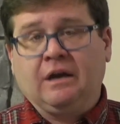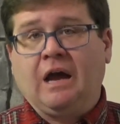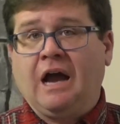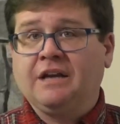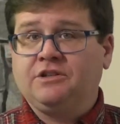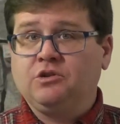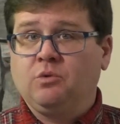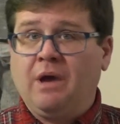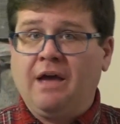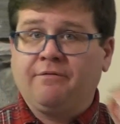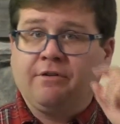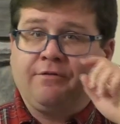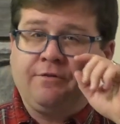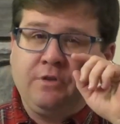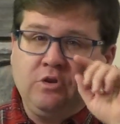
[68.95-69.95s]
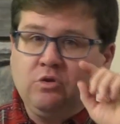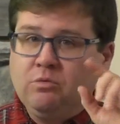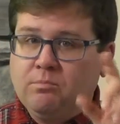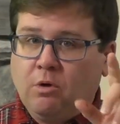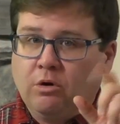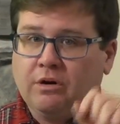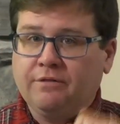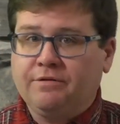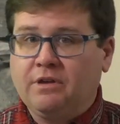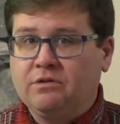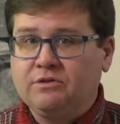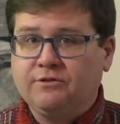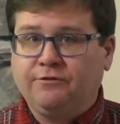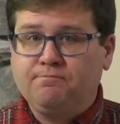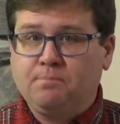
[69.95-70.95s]
I do have a few more of
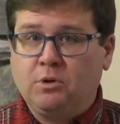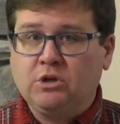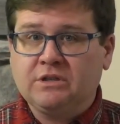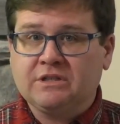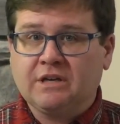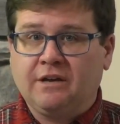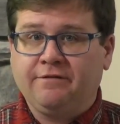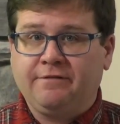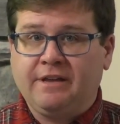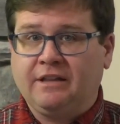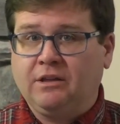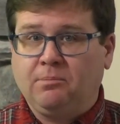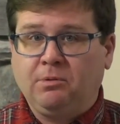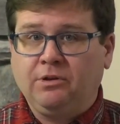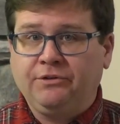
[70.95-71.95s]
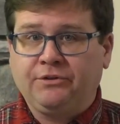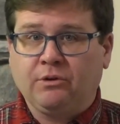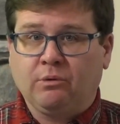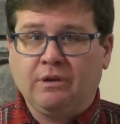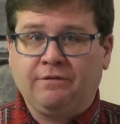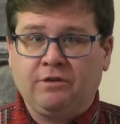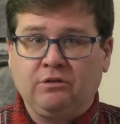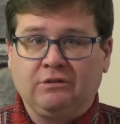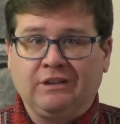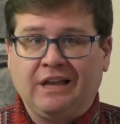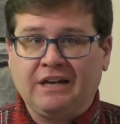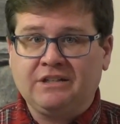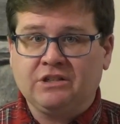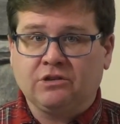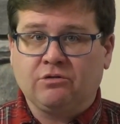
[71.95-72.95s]
those books available, so if you'd
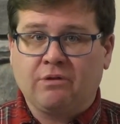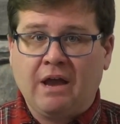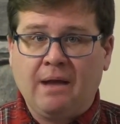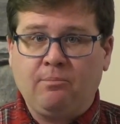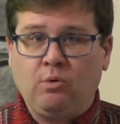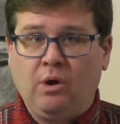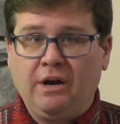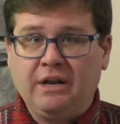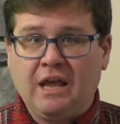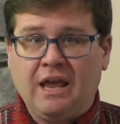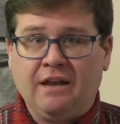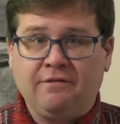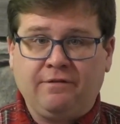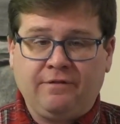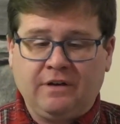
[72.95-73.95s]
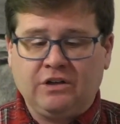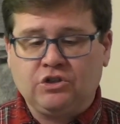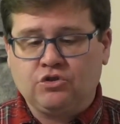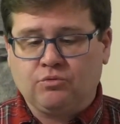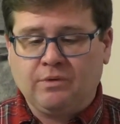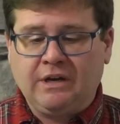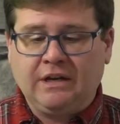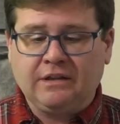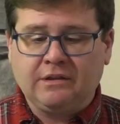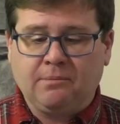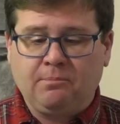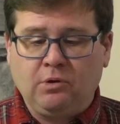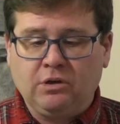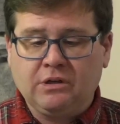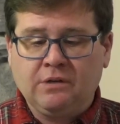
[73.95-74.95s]
like to grab one and finish reading the
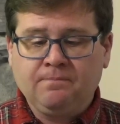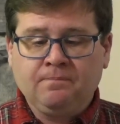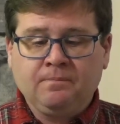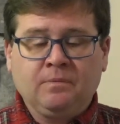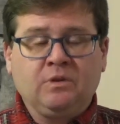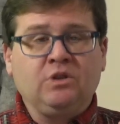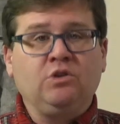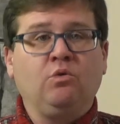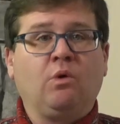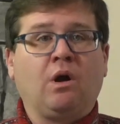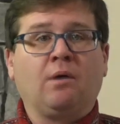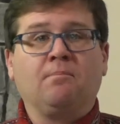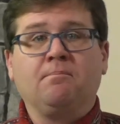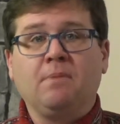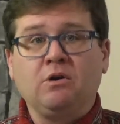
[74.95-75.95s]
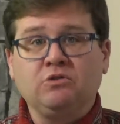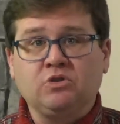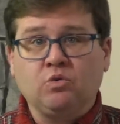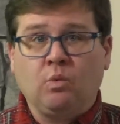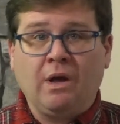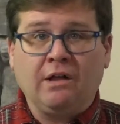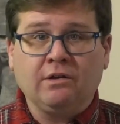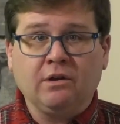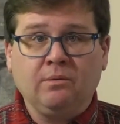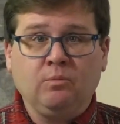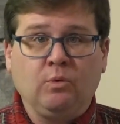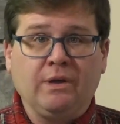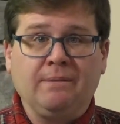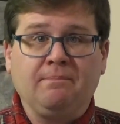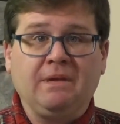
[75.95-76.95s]
book, you are most welcome.
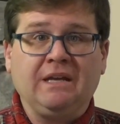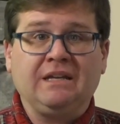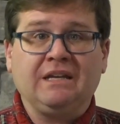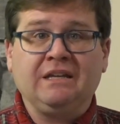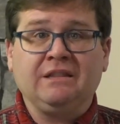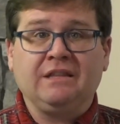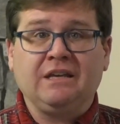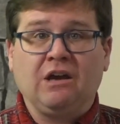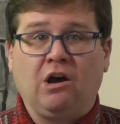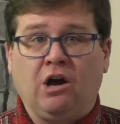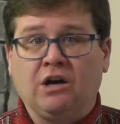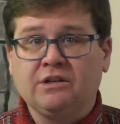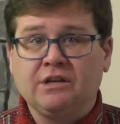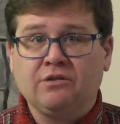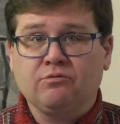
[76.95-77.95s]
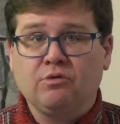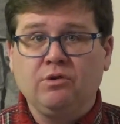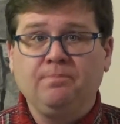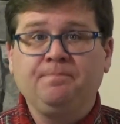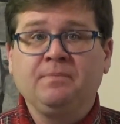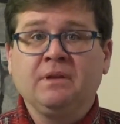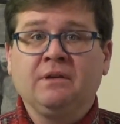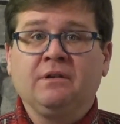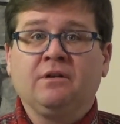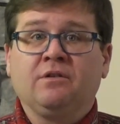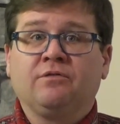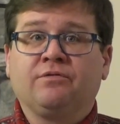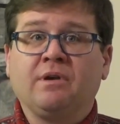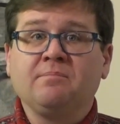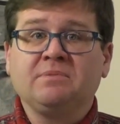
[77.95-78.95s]
We meet in the Ogden Room
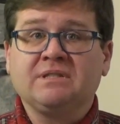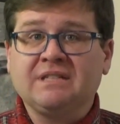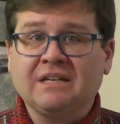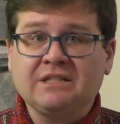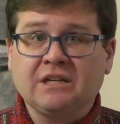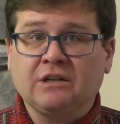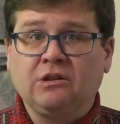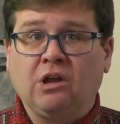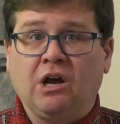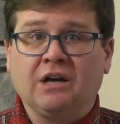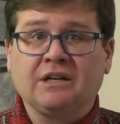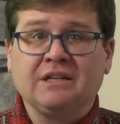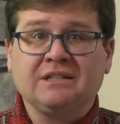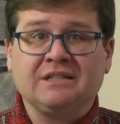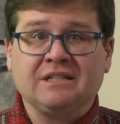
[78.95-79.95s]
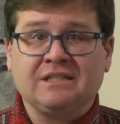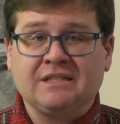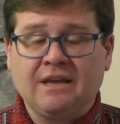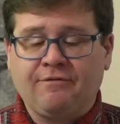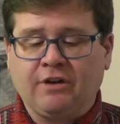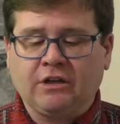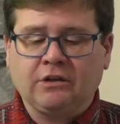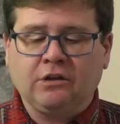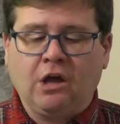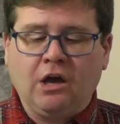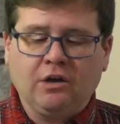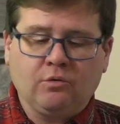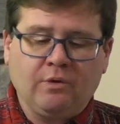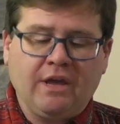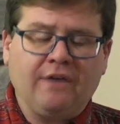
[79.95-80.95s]
from 6 o'clock to 7
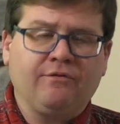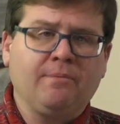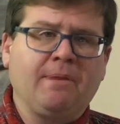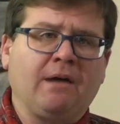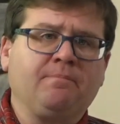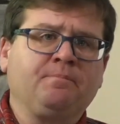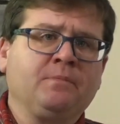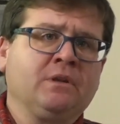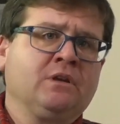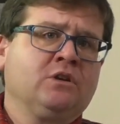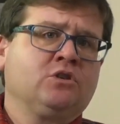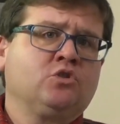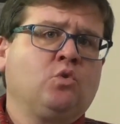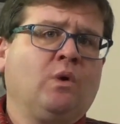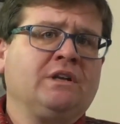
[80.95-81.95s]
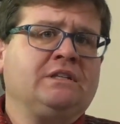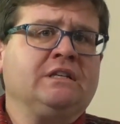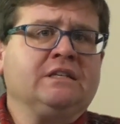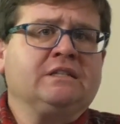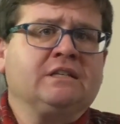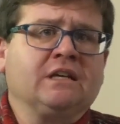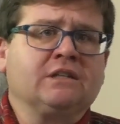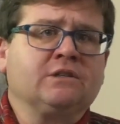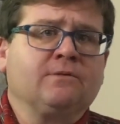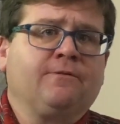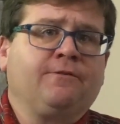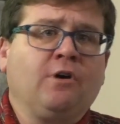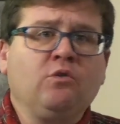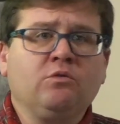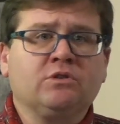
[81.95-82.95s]
o'clock. We have about 26
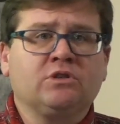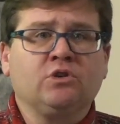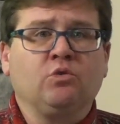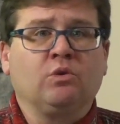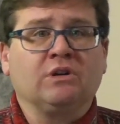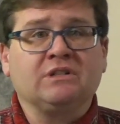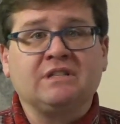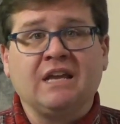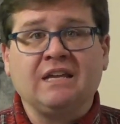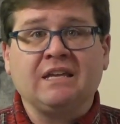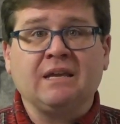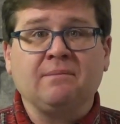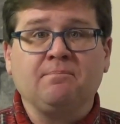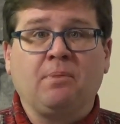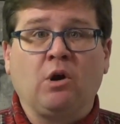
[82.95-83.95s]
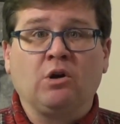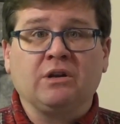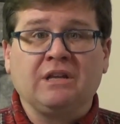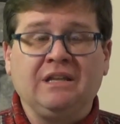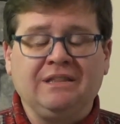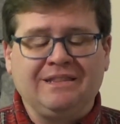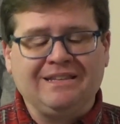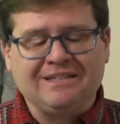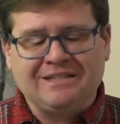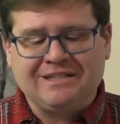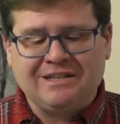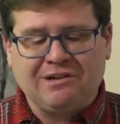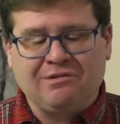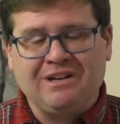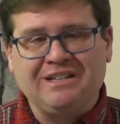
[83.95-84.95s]
folks who are taking part in this
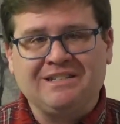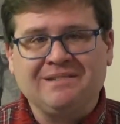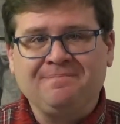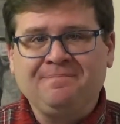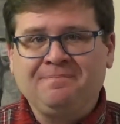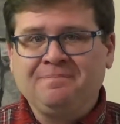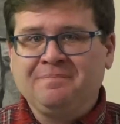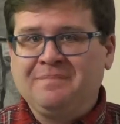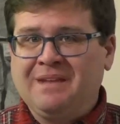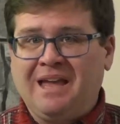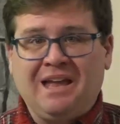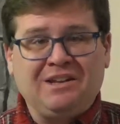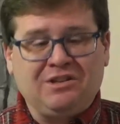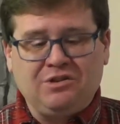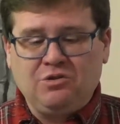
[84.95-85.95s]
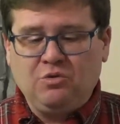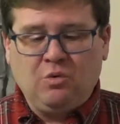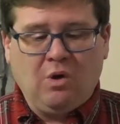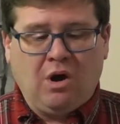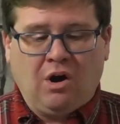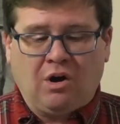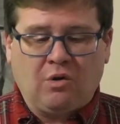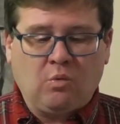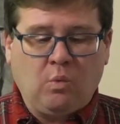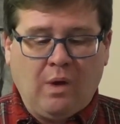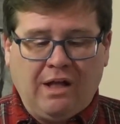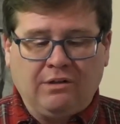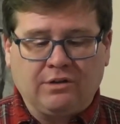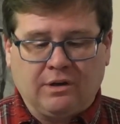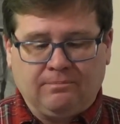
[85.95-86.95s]
series, and you are
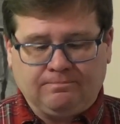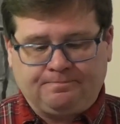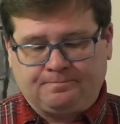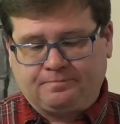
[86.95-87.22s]
welcome.